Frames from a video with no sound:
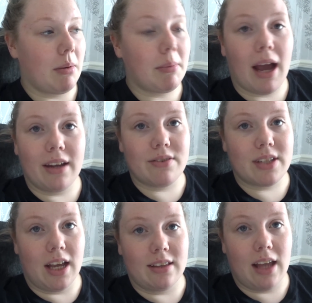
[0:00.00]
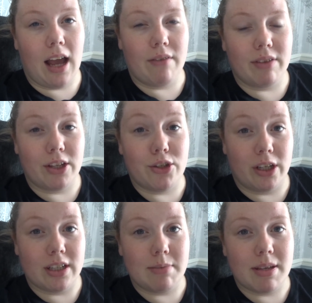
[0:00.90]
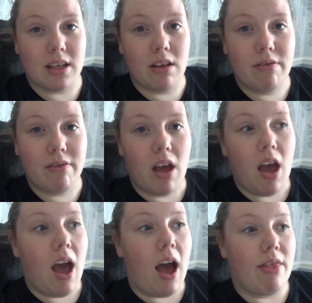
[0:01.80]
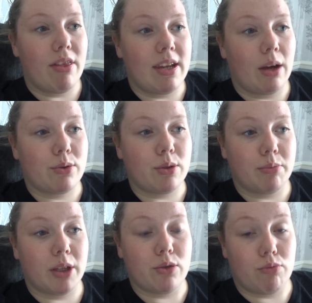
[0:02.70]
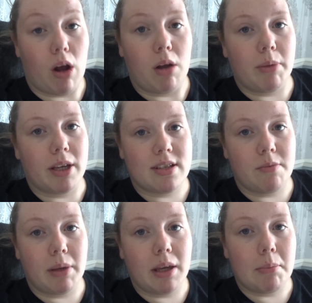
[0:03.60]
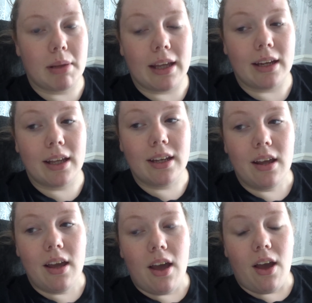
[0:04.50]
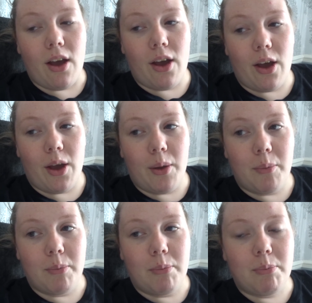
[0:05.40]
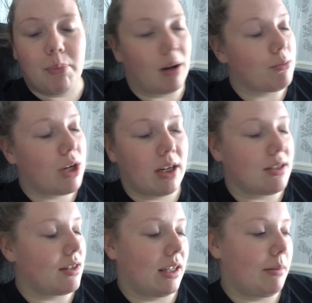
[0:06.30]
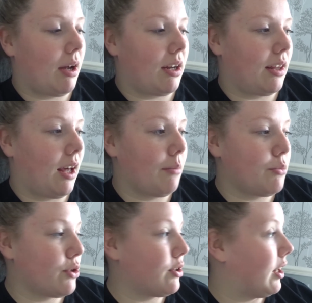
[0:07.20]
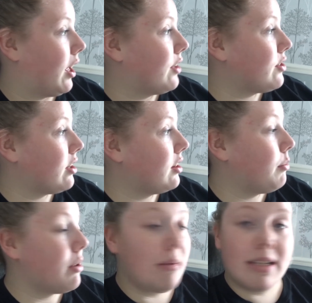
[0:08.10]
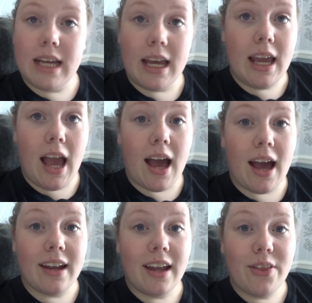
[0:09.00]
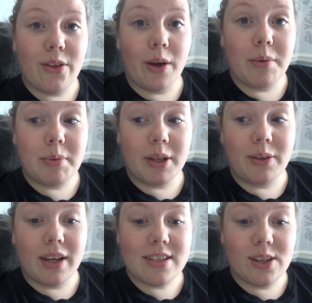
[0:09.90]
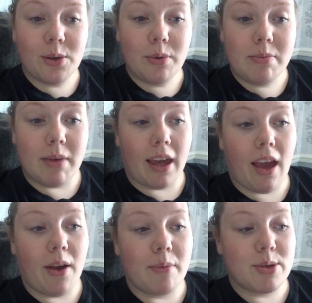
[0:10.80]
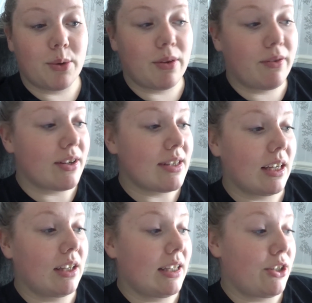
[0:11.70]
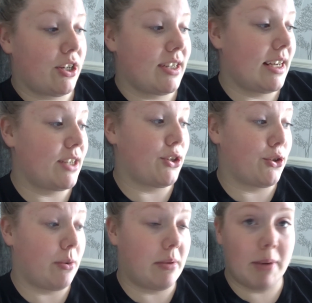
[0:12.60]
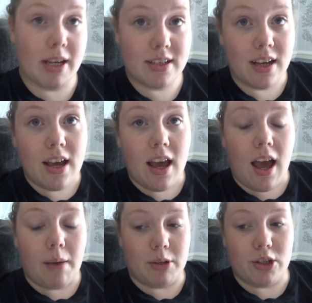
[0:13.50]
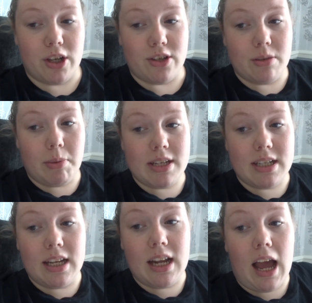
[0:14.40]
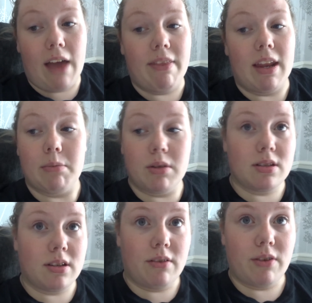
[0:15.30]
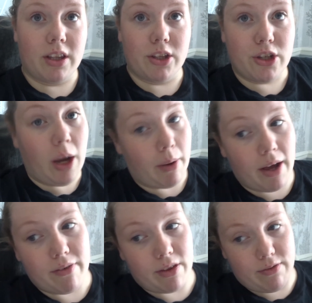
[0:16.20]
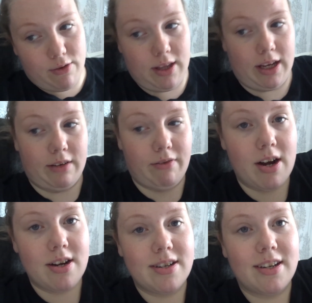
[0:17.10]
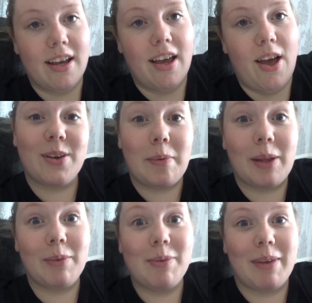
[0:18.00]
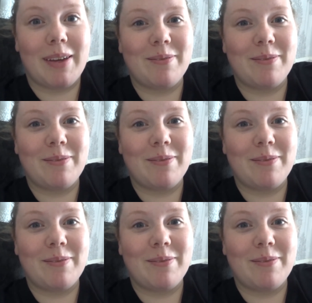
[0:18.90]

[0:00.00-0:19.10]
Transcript: I'm kind of scared that I've like jinxed myself and that now something's wrong because I've been complaining. But I'm trying not to think about any of that. I'm just going to travel on with my day, and I thought I would bring you guys along with me. So the first thing on the agenda is to strip the bed. I'm going to change the bed in, and then I'm going to start running the shower for the four-legged friend. Come along with me.